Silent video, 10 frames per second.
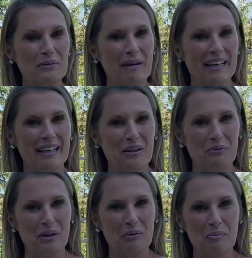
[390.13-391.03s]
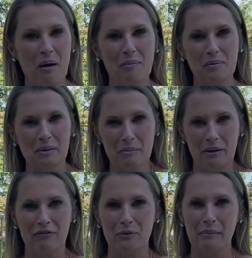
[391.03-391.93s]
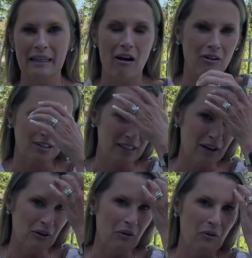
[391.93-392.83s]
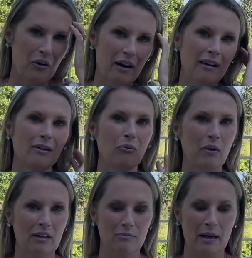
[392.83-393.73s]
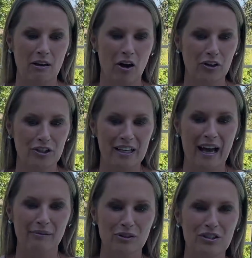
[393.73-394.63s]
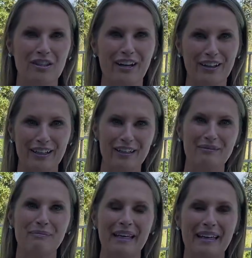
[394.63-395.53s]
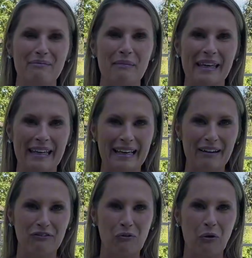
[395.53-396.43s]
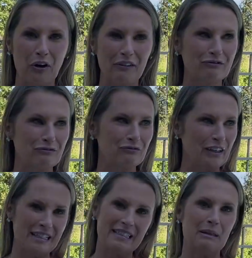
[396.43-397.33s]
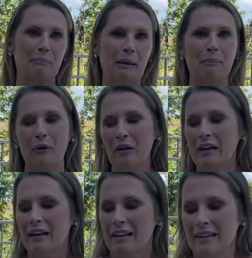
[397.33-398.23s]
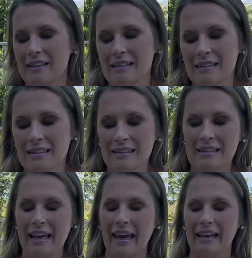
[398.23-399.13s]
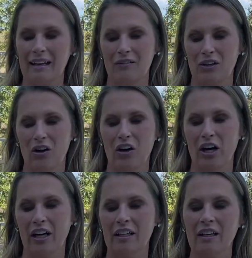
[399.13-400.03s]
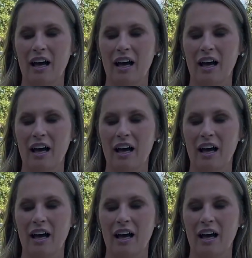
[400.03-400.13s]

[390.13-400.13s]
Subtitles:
do make another one, it will probably be for me also, or one of my daughters. I'm just not going to be making it for friends and people. This skein of yarn